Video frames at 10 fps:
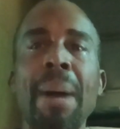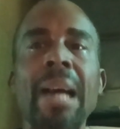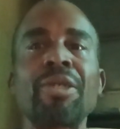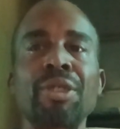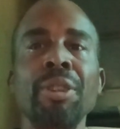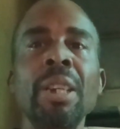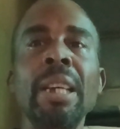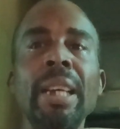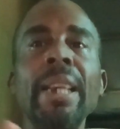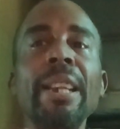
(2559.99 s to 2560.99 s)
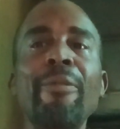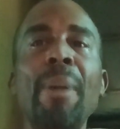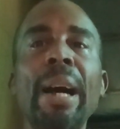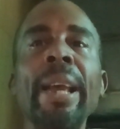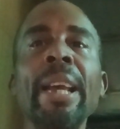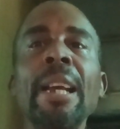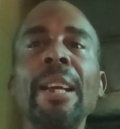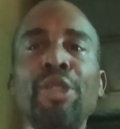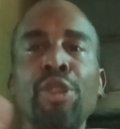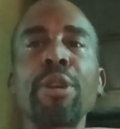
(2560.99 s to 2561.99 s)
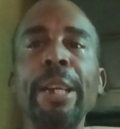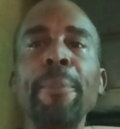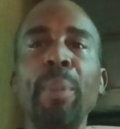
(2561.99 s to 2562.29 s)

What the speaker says: mastered any of my trade,